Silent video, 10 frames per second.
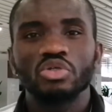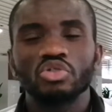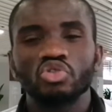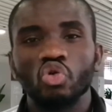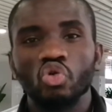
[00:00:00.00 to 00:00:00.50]

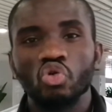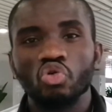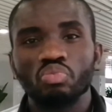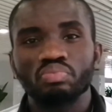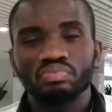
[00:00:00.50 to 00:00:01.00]

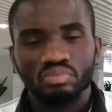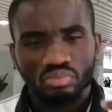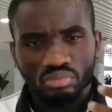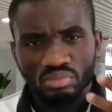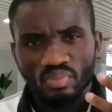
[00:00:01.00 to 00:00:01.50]

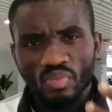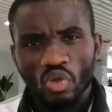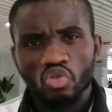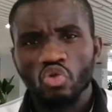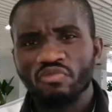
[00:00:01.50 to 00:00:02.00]

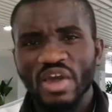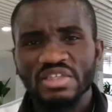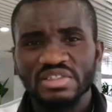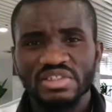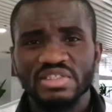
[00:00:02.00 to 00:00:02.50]
to fight
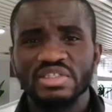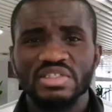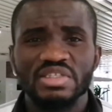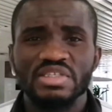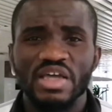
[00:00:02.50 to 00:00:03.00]
these
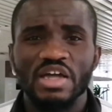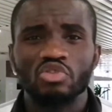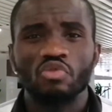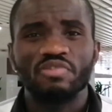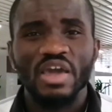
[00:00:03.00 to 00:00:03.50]
diseases and
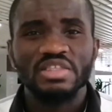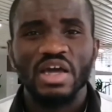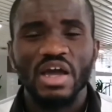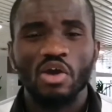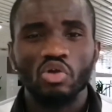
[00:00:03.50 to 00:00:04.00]
to fight
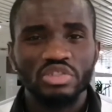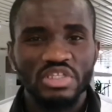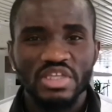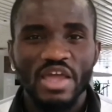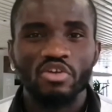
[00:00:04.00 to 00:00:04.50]
all
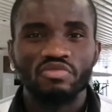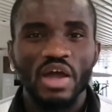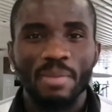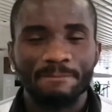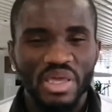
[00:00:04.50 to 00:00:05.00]
this kind of
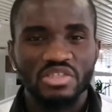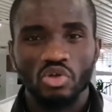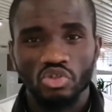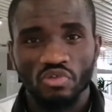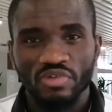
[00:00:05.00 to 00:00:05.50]
pests
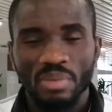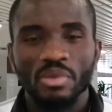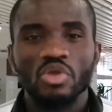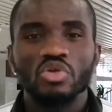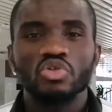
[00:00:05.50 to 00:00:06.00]
on your farm.
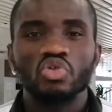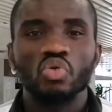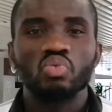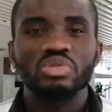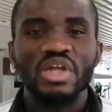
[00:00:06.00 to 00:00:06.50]

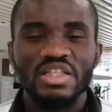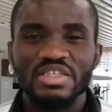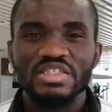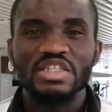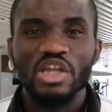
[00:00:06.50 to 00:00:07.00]
So that
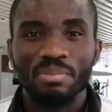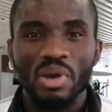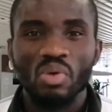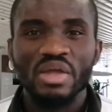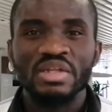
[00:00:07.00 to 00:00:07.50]
is the number
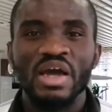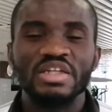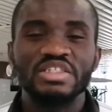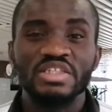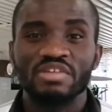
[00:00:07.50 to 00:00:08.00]
one
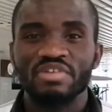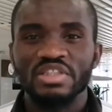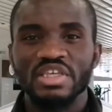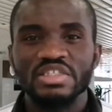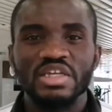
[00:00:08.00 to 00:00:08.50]

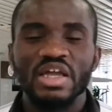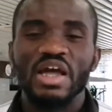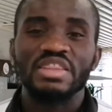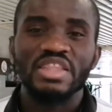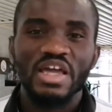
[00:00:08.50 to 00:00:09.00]
disadvantage
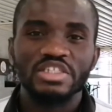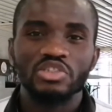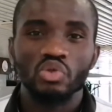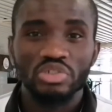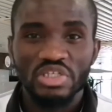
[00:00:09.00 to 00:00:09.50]

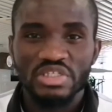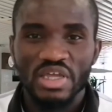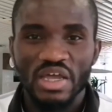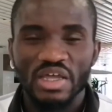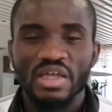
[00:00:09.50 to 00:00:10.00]
attached to this
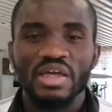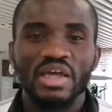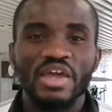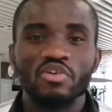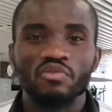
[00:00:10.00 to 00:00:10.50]

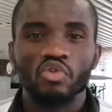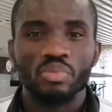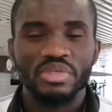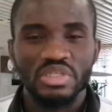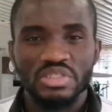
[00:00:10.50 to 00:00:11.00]
kind of
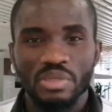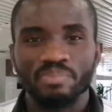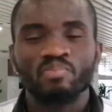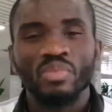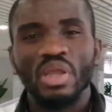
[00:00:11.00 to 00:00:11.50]
cropping system.
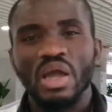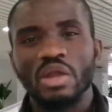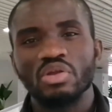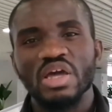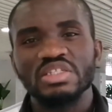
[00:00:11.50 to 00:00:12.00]

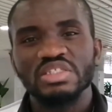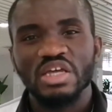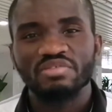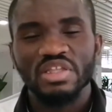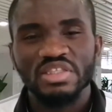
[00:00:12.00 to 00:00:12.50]
Another
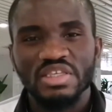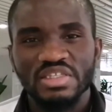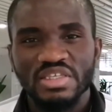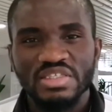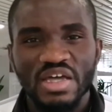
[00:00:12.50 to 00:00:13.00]
disadvantage
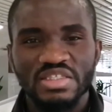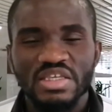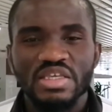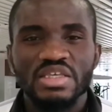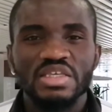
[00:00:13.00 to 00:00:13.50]
is that
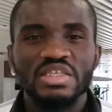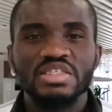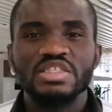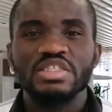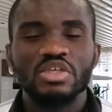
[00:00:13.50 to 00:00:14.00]

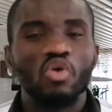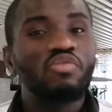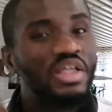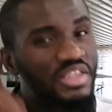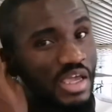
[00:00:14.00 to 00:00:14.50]
it's
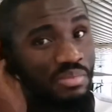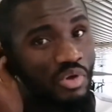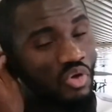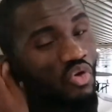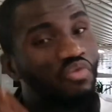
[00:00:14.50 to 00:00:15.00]
over time
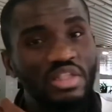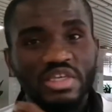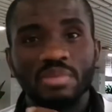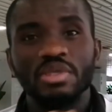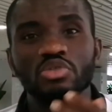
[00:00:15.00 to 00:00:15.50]
it
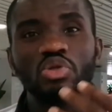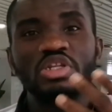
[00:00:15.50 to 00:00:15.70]
will